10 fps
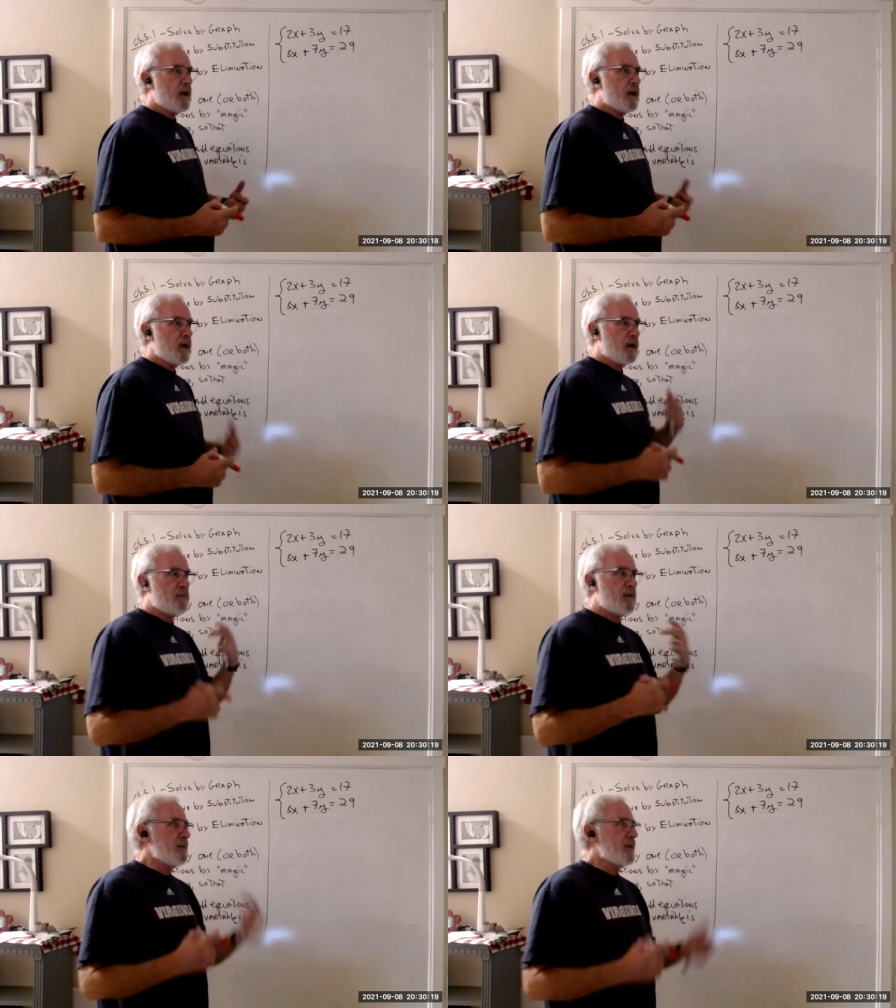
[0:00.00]

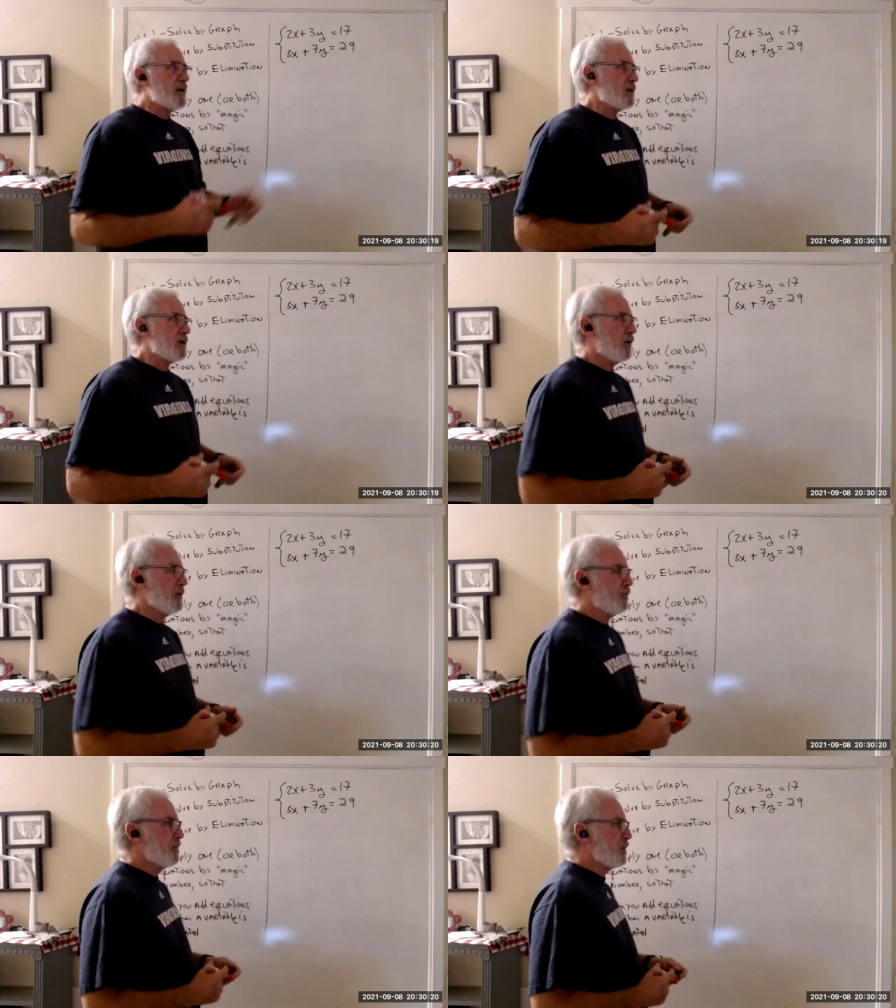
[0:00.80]
And maybe that'll clear
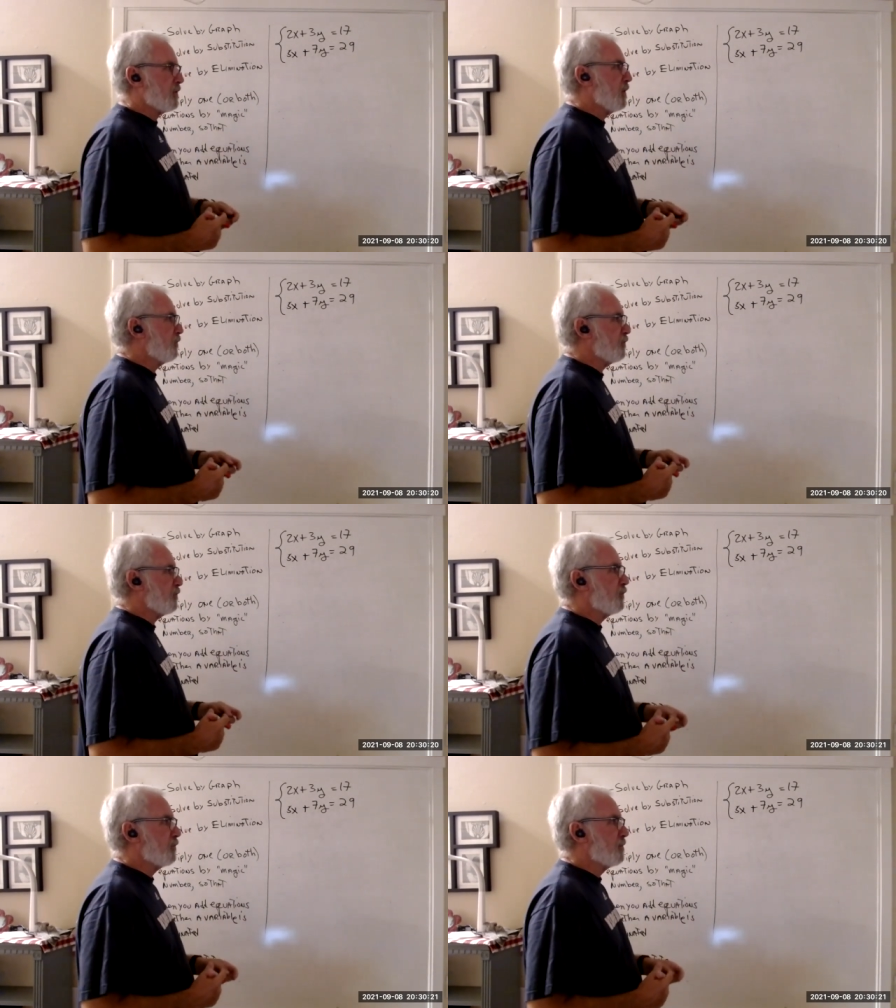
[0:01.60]
up some of the
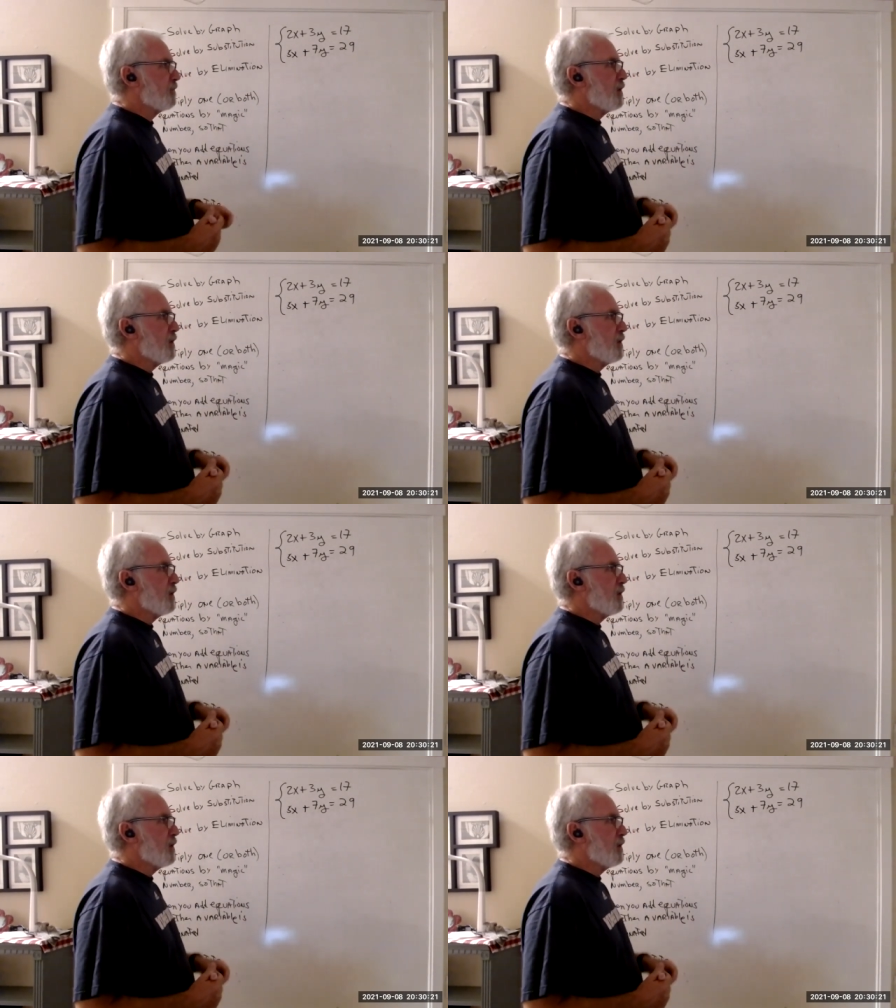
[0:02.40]
questions.